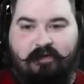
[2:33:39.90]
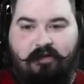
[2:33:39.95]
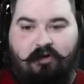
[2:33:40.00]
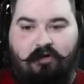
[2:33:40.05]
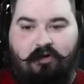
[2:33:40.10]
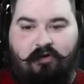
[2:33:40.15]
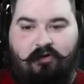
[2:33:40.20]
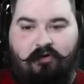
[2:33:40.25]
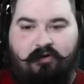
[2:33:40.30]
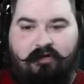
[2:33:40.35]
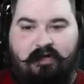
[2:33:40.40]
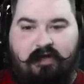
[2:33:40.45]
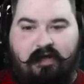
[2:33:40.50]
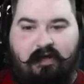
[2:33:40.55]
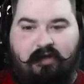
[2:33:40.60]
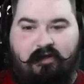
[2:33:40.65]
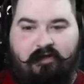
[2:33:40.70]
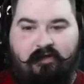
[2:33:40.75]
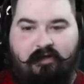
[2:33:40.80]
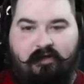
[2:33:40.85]

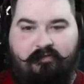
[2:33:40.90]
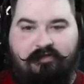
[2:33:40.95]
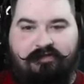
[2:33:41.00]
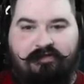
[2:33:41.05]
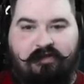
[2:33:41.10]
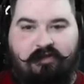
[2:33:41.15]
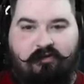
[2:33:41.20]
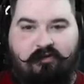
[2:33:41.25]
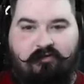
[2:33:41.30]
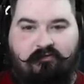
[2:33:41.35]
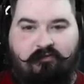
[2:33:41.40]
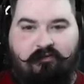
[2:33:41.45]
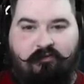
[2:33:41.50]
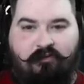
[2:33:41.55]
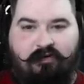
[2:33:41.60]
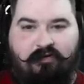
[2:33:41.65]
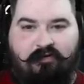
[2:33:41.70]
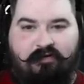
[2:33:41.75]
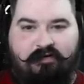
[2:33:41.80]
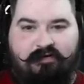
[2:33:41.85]
Okay. I'm just gonna give you
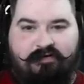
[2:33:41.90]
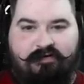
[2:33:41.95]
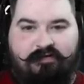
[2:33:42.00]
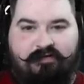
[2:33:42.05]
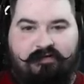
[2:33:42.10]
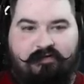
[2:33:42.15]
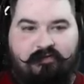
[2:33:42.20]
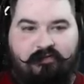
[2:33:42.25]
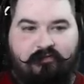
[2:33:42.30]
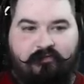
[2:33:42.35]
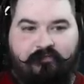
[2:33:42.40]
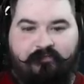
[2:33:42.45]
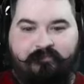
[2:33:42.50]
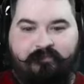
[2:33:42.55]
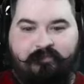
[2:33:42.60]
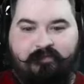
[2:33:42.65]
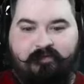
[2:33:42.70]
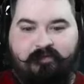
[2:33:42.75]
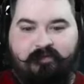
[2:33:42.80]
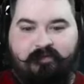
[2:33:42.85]
one of these.
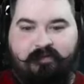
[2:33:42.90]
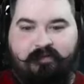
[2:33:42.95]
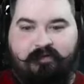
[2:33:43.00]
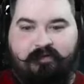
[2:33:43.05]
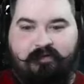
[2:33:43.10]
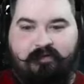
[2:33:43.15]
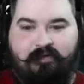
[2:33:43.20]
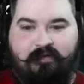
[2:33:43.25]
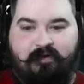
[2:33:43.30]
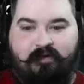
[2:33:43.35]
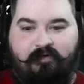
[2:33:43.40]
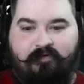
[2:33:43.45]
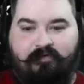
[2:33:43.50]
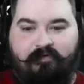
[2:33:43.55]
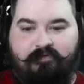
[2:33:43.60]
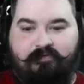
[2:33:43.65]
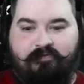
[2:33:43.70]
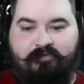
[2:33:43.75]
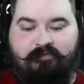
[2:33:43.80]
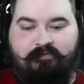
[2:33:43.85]
Here we go.
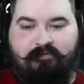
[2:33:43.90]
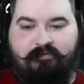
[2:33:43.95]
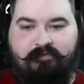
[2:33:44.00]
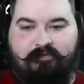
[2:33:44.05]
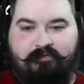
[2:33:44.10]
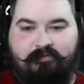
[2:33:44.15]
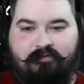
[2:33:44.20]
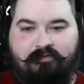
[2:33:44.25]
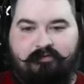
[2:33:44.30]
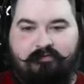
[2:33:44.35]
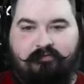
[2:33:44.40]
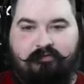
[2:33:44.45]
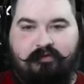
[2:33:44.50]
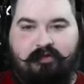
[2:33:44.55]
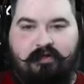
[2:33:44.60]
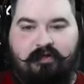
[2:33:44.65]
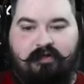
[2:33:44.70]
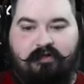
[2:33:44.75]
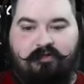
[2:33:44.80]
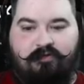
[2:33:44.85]
We're
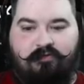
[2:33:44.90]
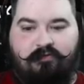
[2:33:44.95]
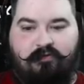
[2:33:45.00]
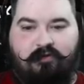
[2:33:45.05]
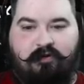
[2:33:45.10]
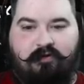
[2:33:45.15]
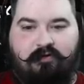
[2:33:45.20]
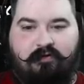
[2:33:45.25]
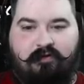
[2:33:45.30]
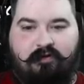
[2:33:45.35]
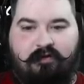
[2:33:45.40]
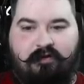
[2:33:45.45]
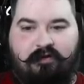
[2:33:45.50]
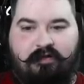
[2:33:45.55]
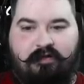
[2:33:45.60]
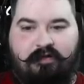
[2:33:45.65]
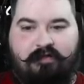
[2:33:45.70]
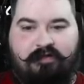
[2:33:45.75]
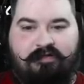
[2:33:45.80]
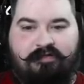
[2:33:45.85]
gonna hit you one of, one of
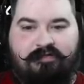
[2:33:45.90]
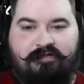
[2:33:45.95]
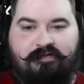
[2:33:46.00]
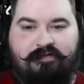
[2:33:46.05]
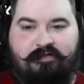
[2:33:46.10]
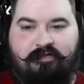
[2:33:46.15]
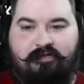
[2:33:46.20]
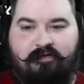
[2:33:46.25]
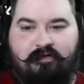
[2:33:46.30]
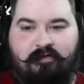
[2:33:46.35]
these.